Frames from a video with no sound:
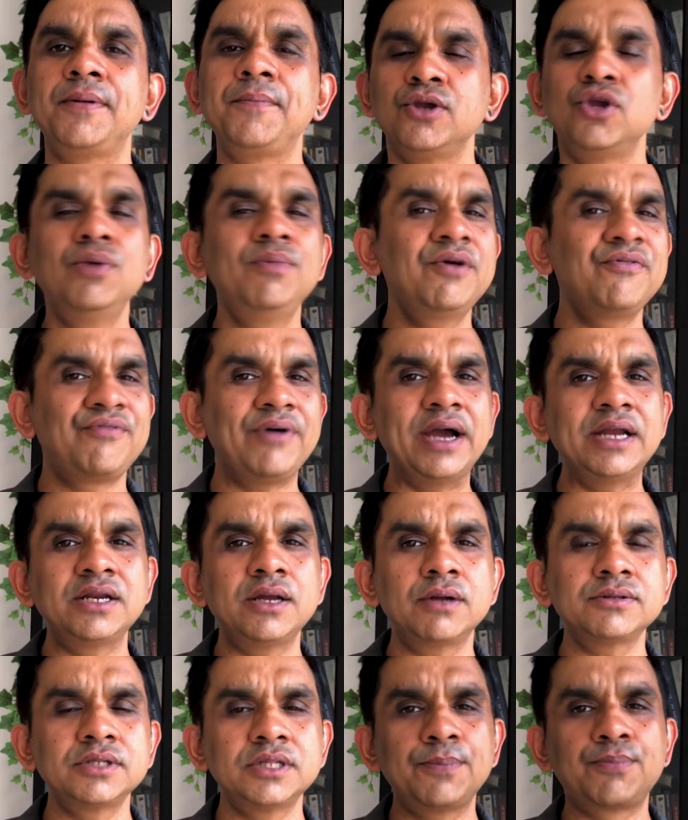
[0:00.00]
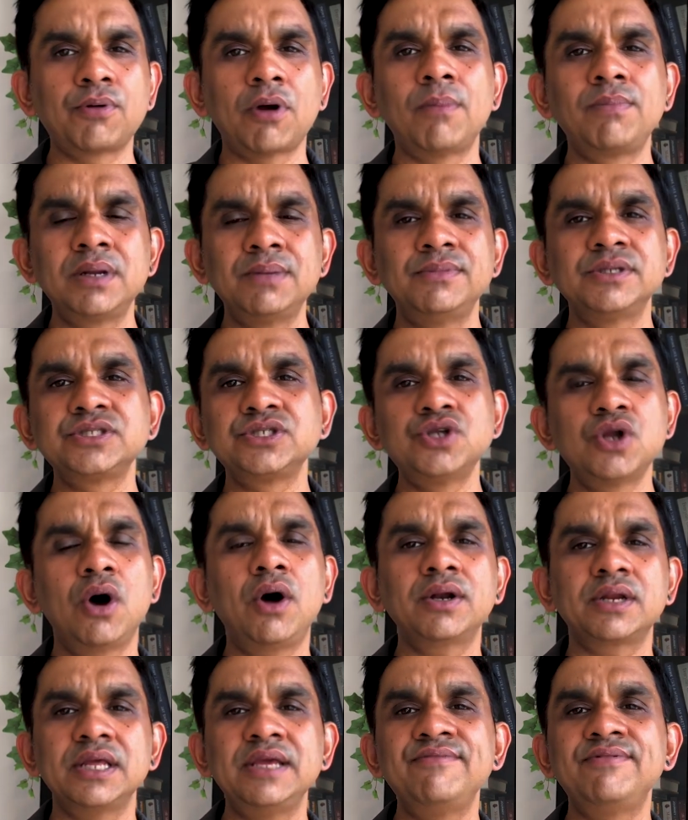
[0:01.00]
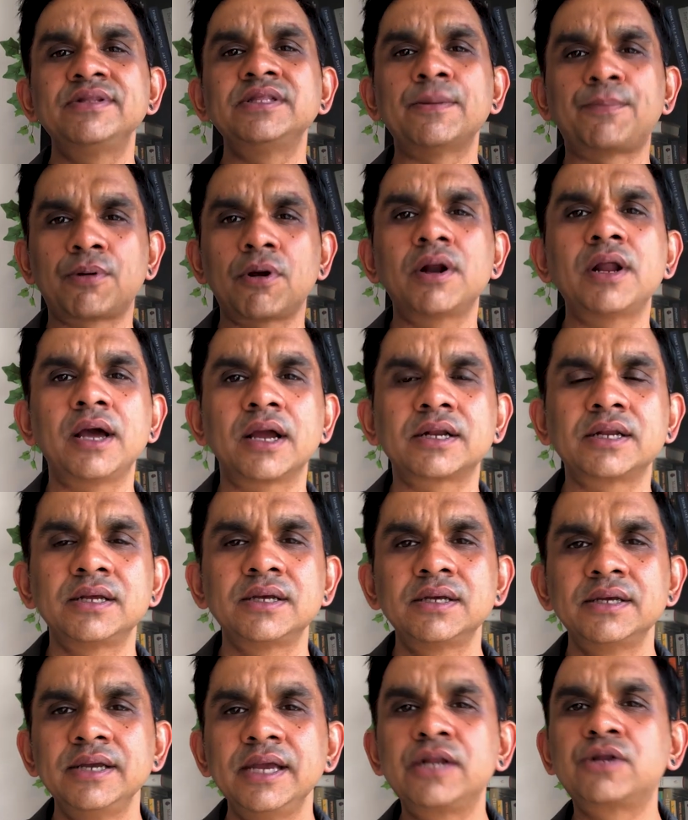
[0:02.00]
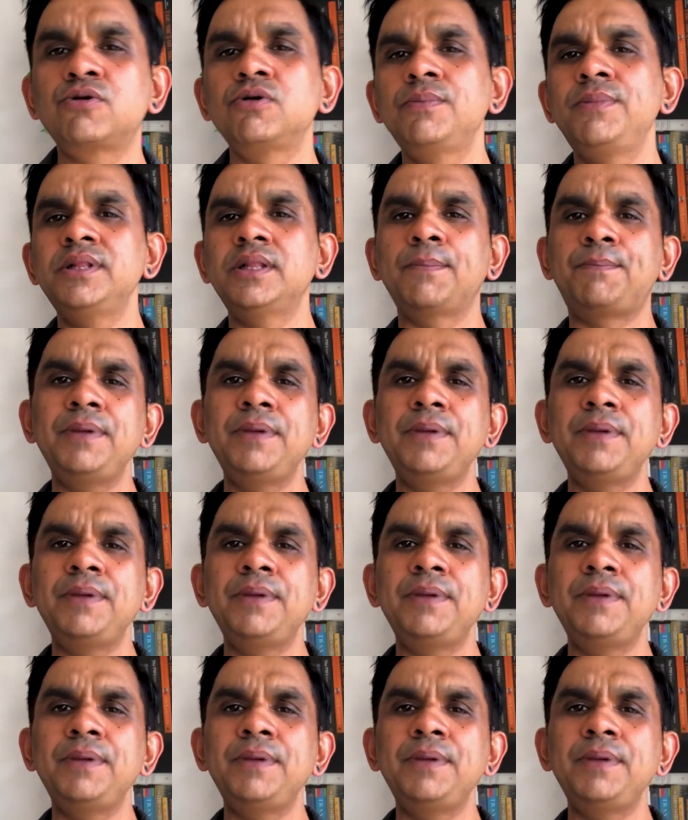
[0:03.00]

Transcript: you may find out that the problem is not even the product, it could be the